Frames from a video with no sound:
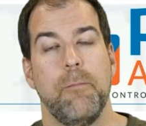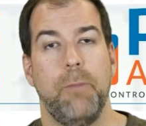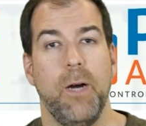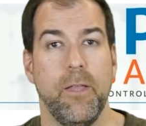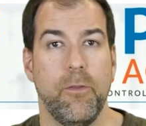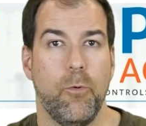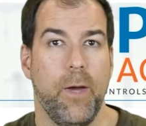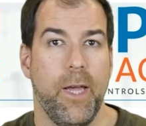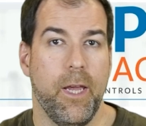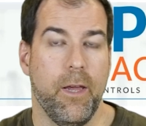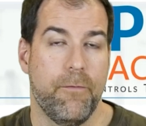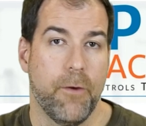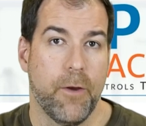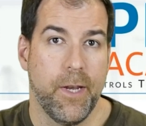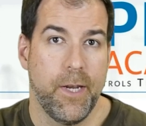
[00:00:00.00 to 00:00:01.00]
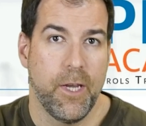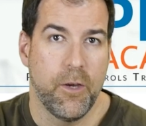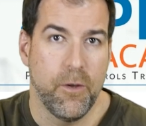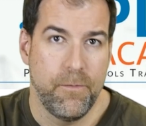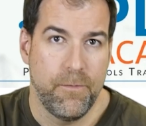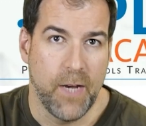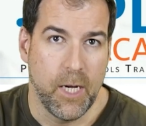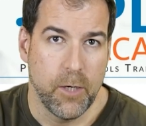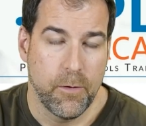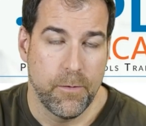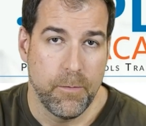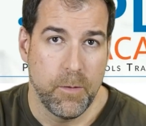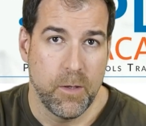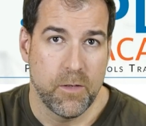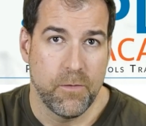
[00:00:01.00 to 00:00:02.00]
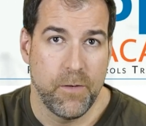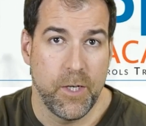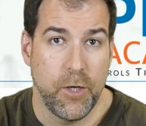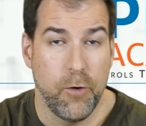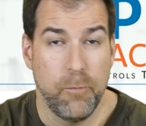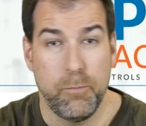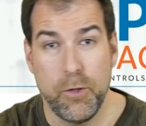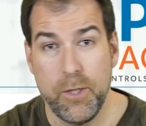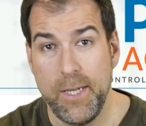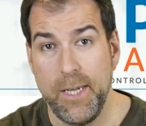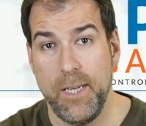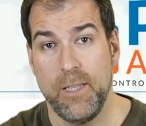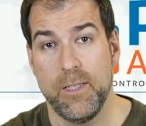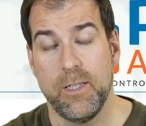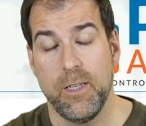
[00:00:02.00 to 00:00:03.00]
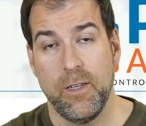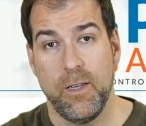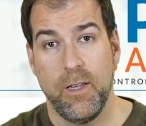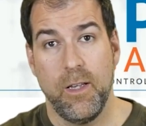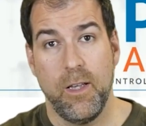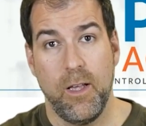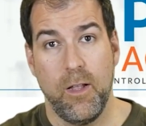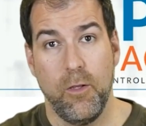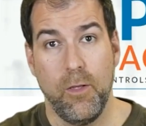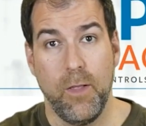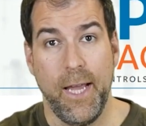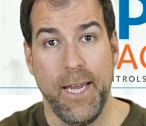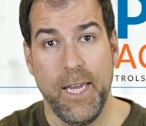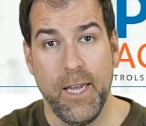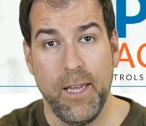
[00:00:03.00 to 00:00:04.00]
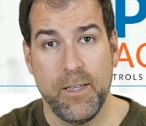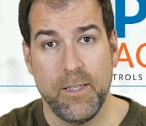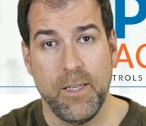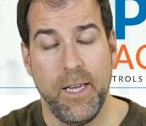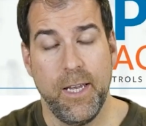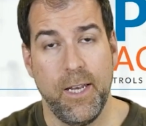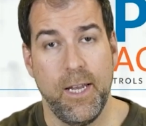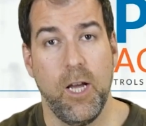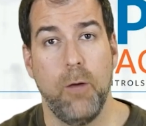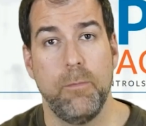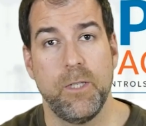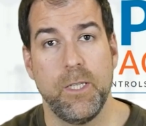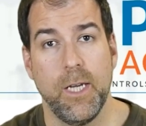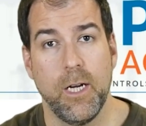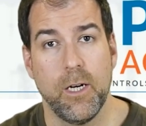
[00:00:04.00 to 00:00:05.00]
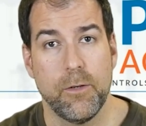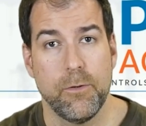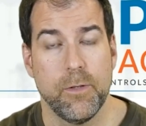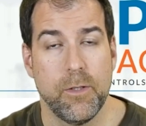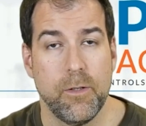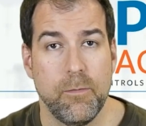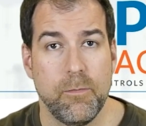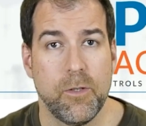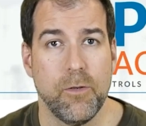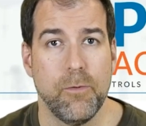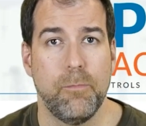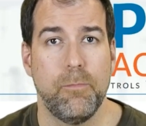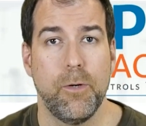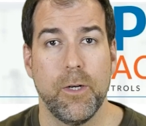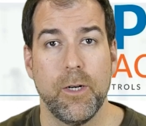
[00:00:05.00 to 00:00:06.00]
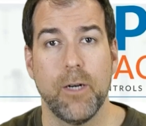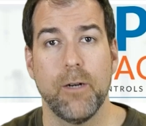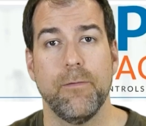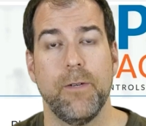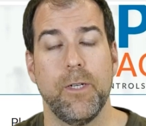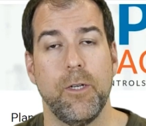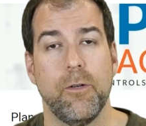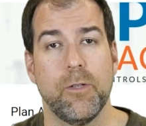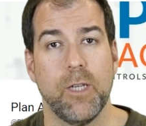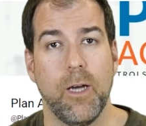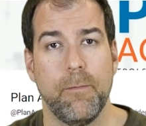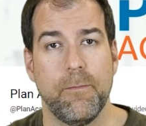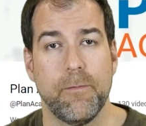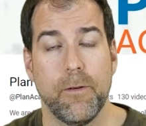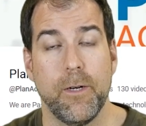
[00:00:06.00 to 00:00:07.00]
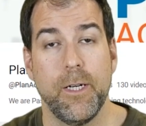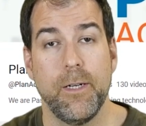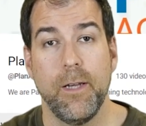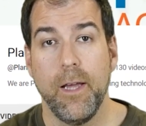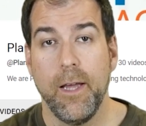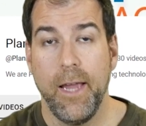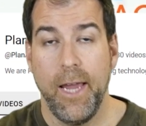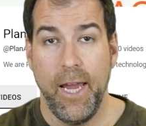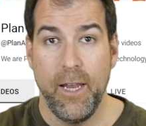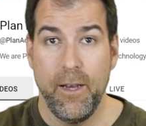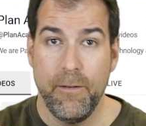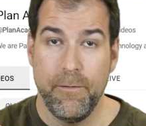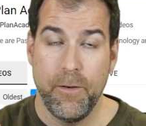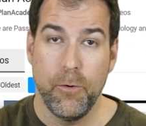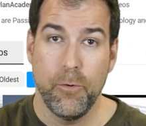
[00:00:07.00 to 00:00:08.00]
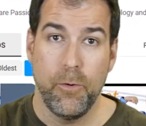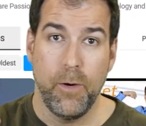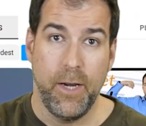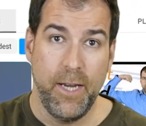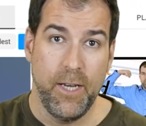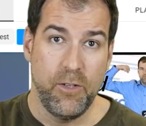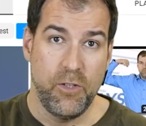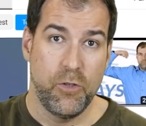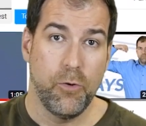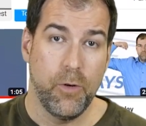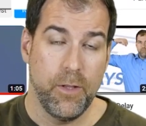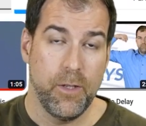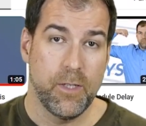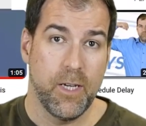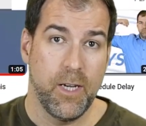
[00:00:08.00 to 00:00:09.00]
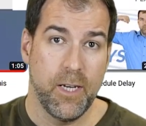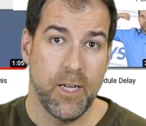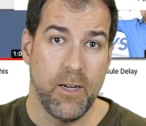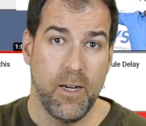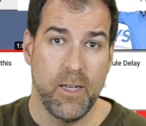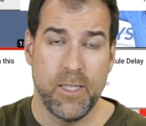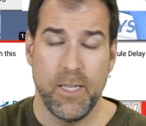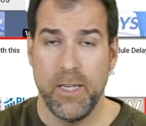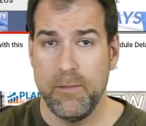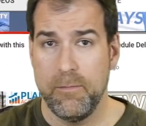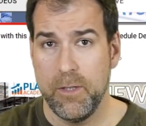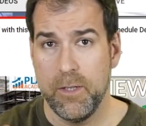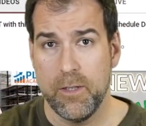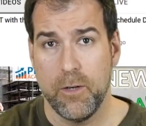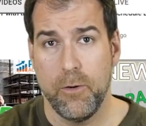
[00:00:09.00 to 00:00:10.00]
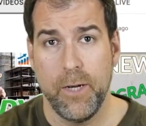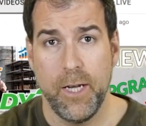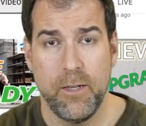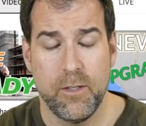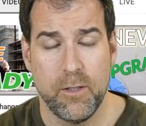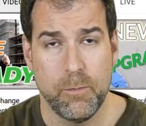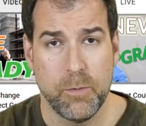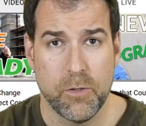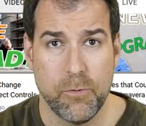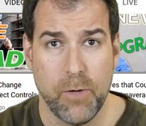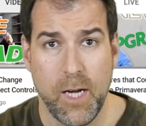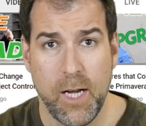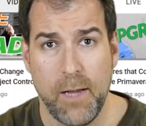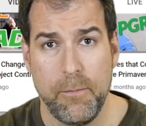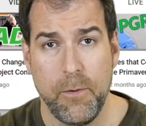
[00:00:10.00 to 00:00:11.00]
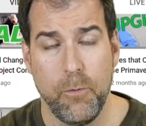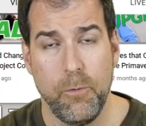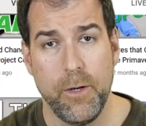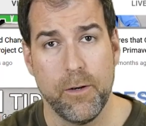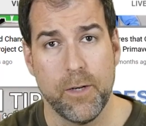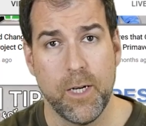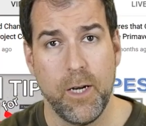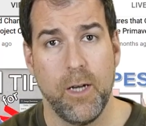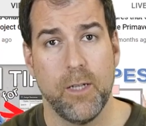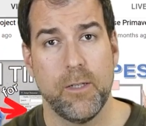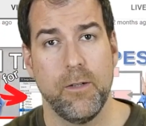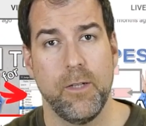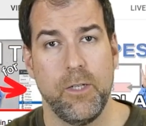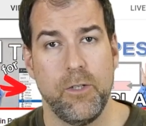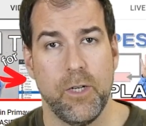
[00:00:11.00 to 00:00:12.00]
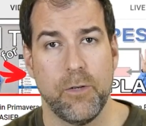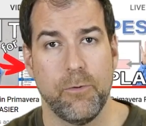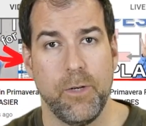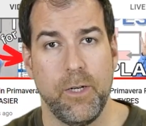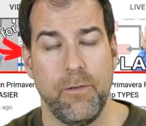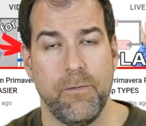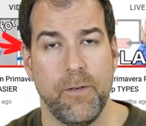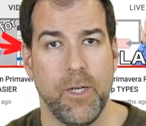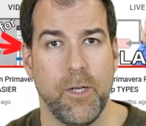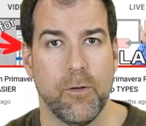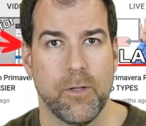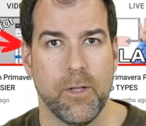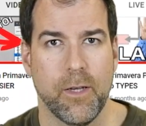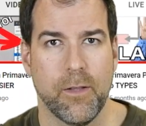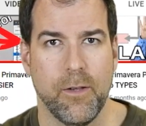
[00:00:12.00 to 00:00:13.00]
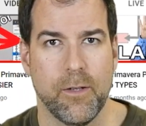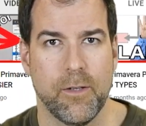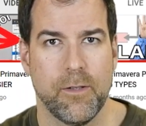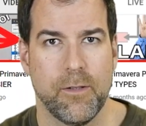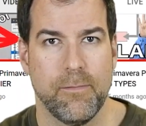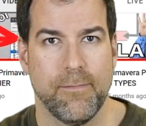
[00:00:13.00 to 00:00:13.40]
By the way, if you're getting good value from this video, please like it. It helps the algorithm to put our videos up front. And if you enjoy this kind of content, just go ahead and subscribe. We are constantly generating videos like this.